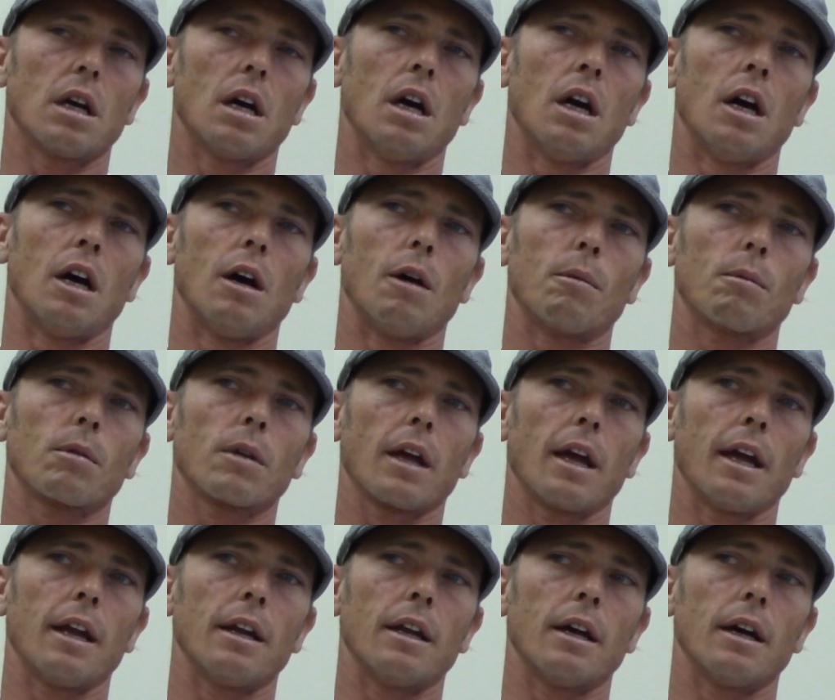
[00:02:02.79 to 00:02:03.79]

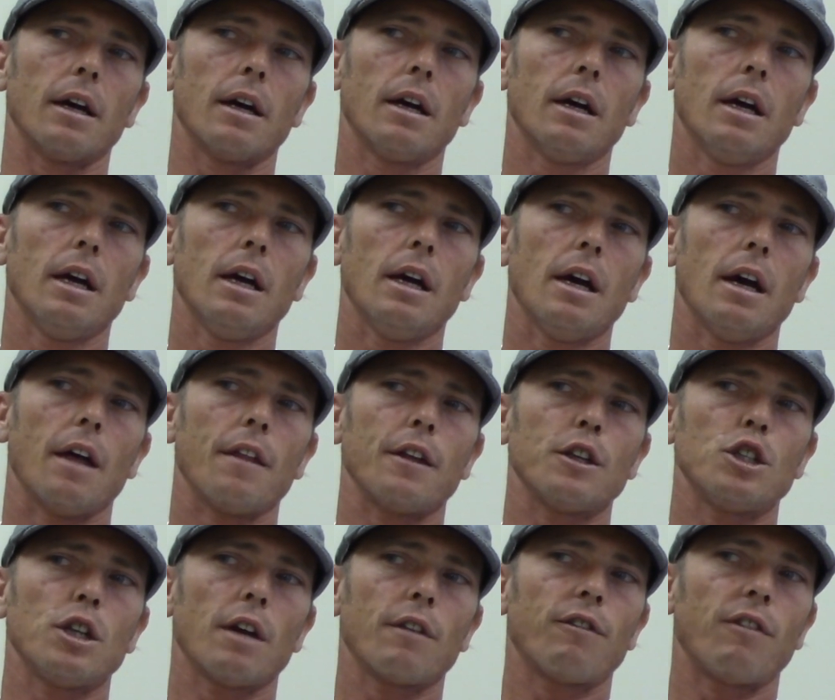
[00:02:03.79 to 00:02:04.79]
and I
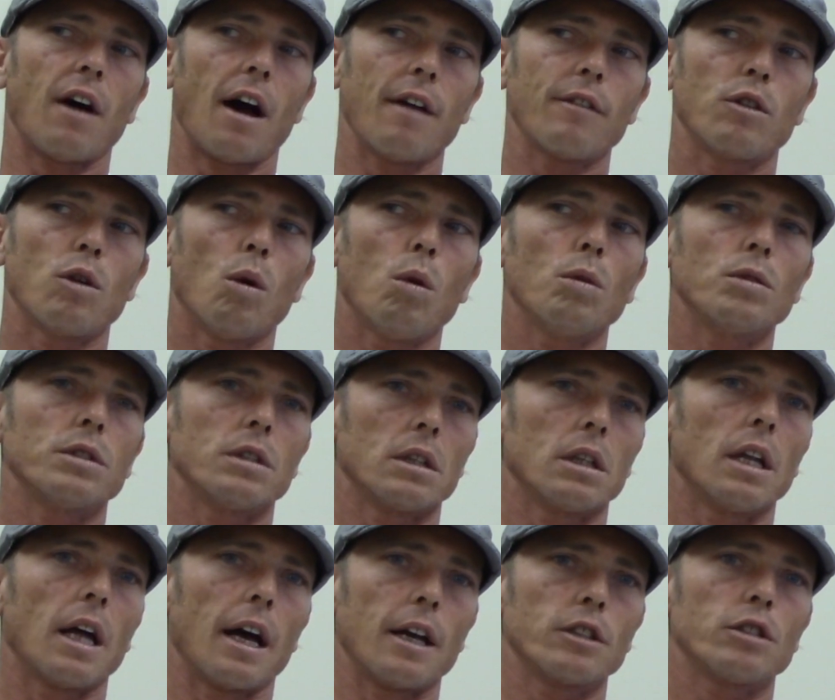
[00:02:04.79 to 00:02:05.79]
think she had 5 goals in the
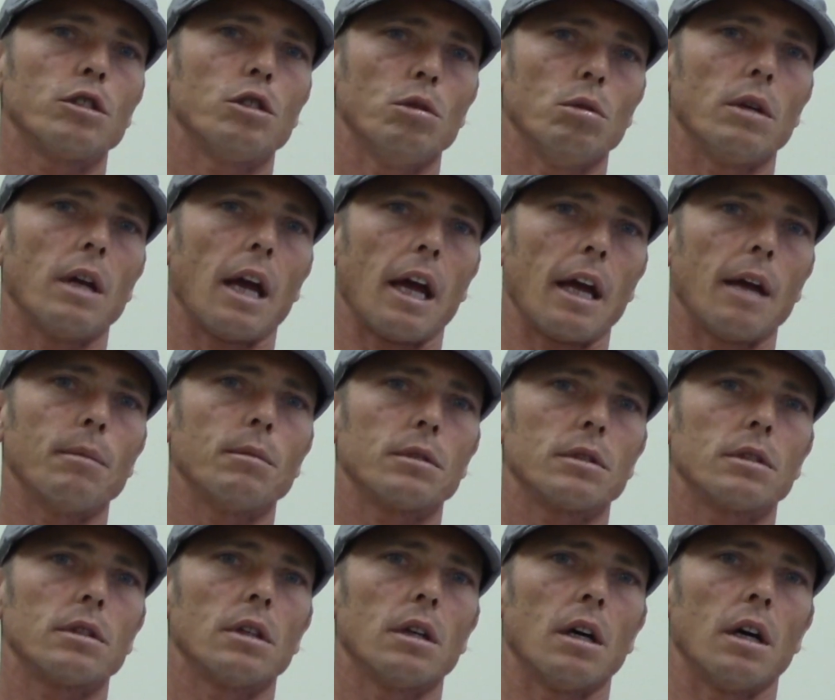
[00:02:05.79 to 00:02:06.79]
last 2
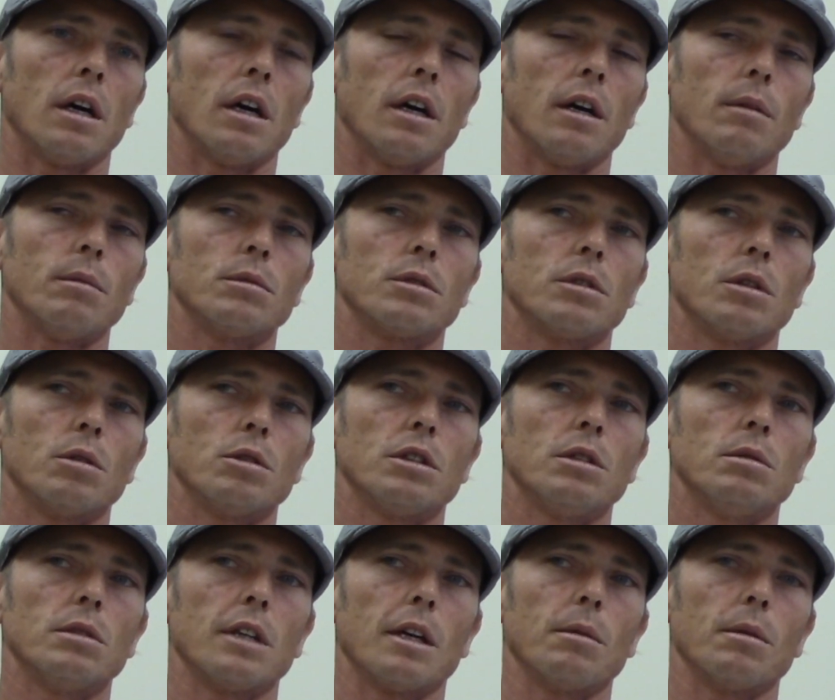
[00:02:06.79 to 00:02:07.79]
games, so
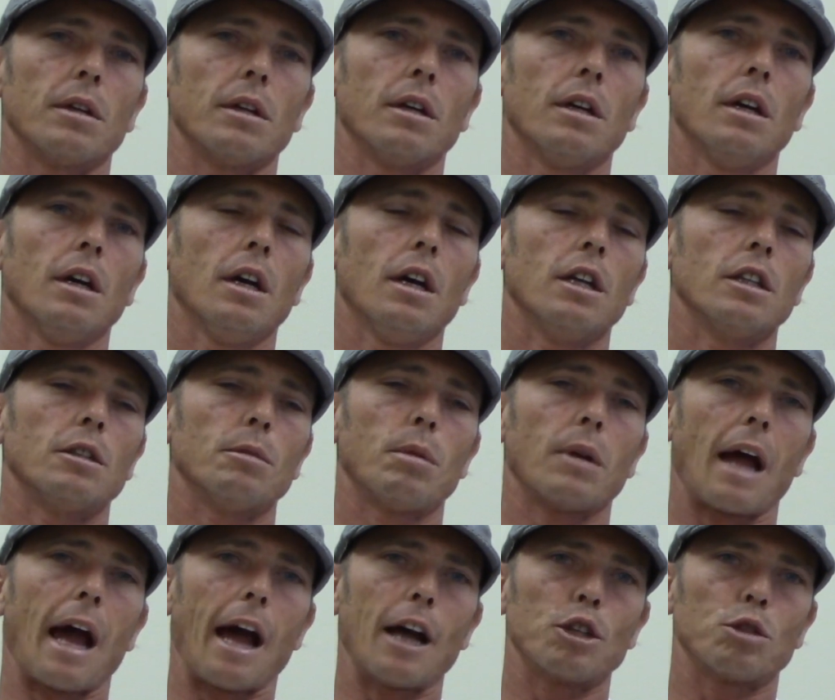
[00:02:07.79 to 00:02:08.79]
she was able to put
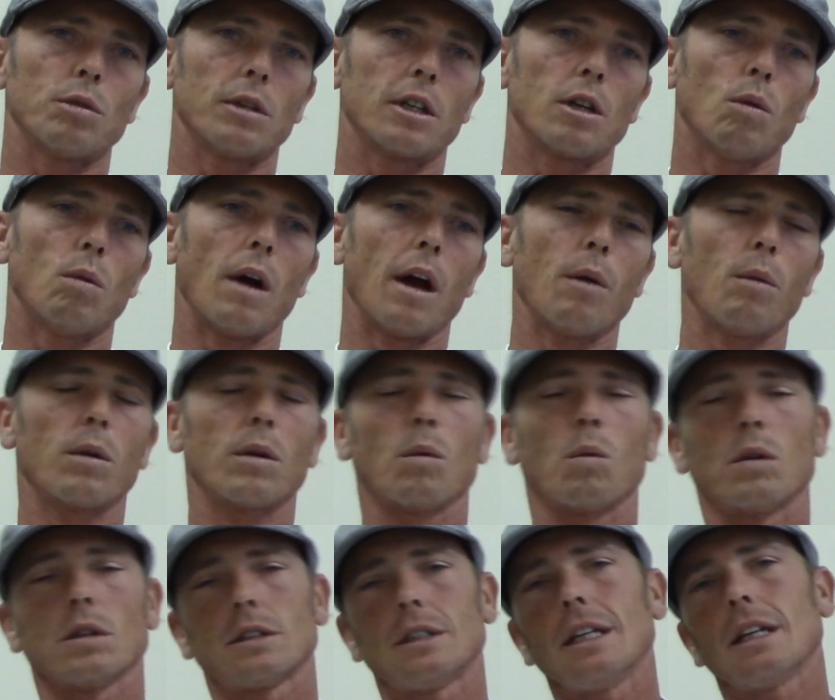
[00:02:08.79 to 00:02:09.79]
a hat trick away, and
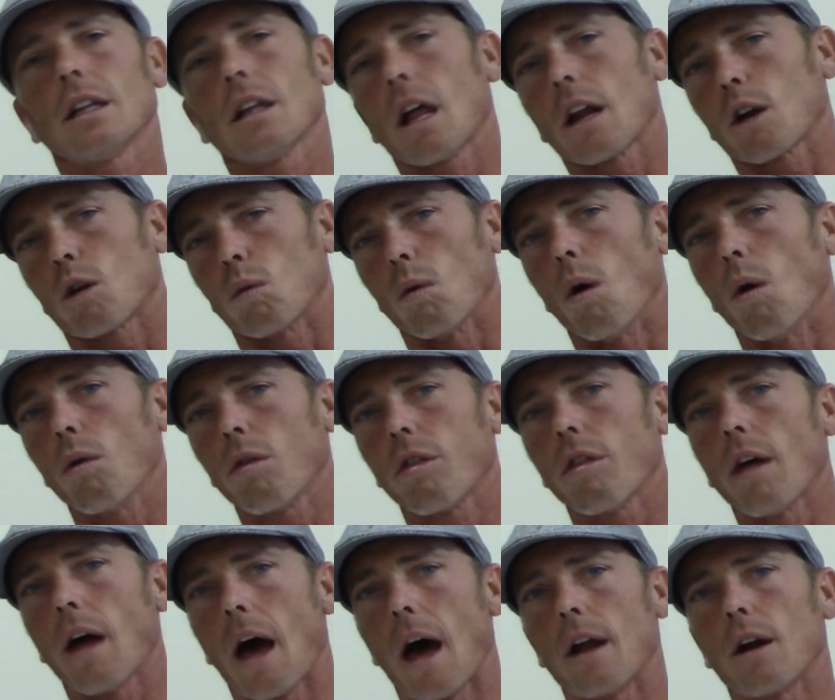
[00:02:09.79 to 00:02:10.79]
we're seeing a lot of growth
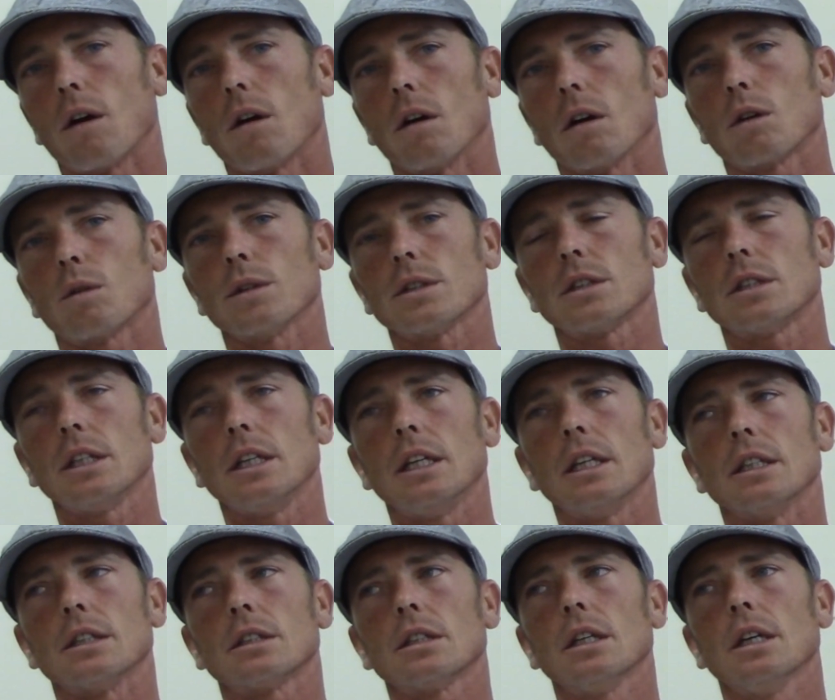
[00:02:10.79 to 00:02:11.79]
out of her.
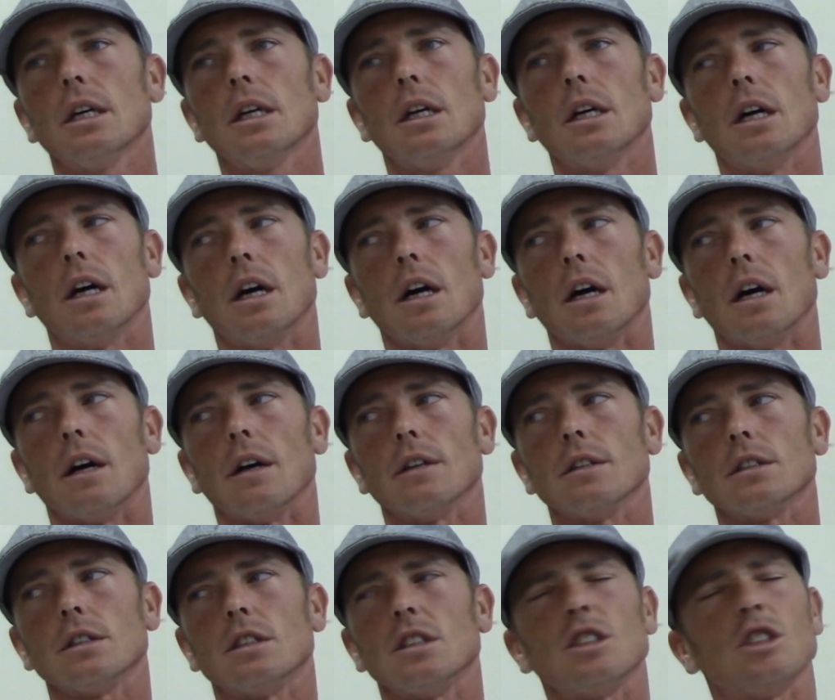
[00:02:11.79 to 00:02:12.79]
Christine is
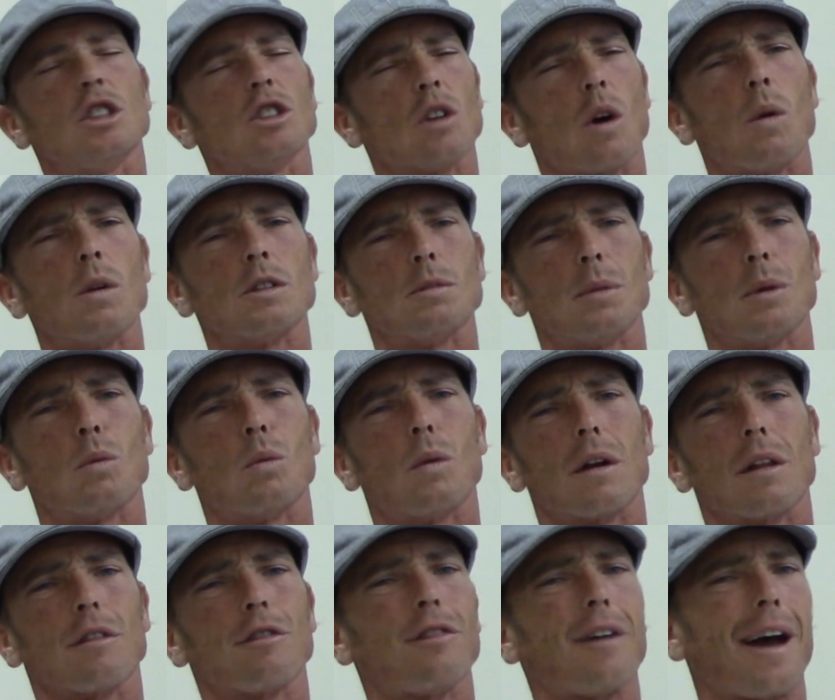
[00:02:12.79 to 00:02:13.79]
she's always been
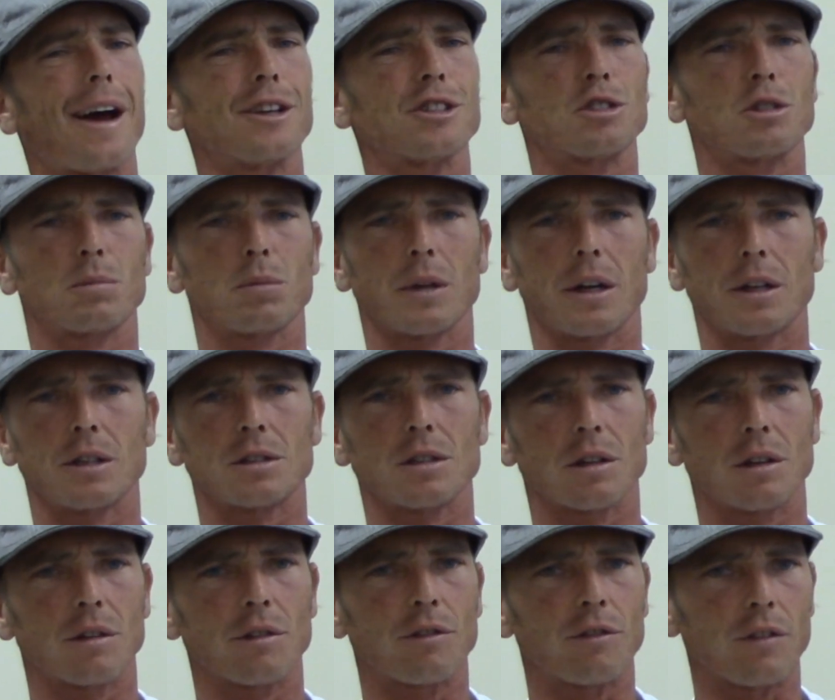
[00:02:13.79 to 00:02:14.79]
one of the faster players
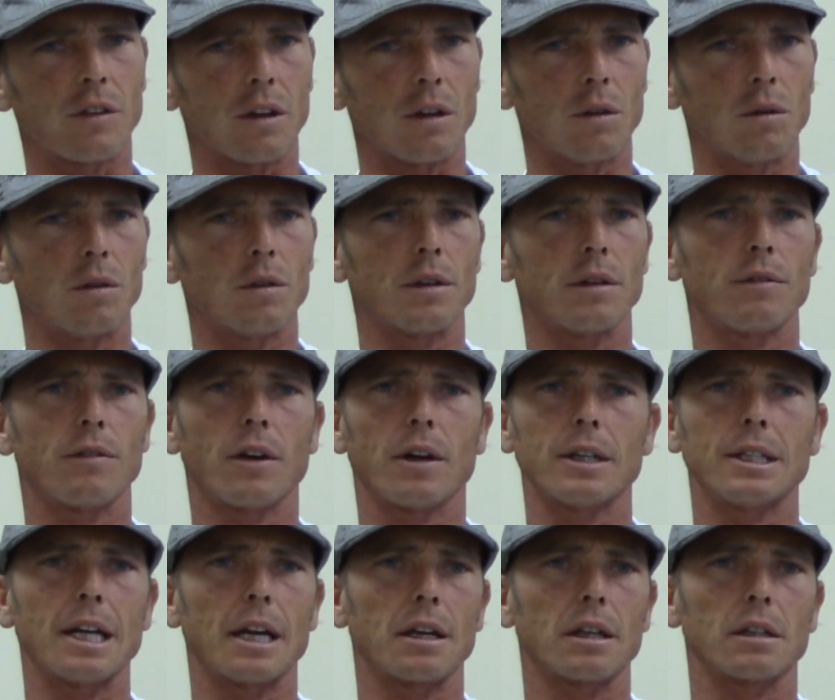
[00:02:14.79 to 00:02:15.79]
on the field and
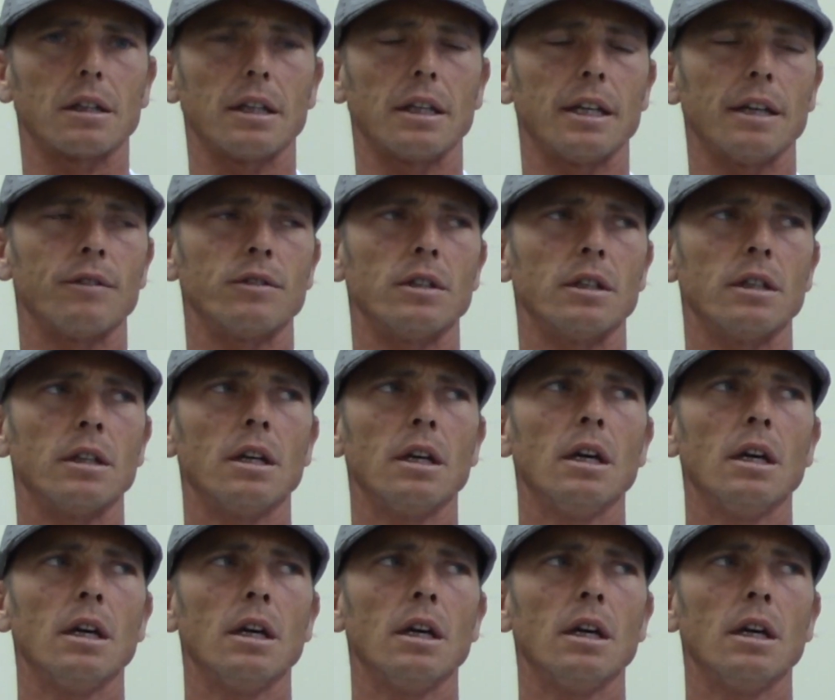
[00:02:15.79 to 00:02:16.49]
very technically gifted,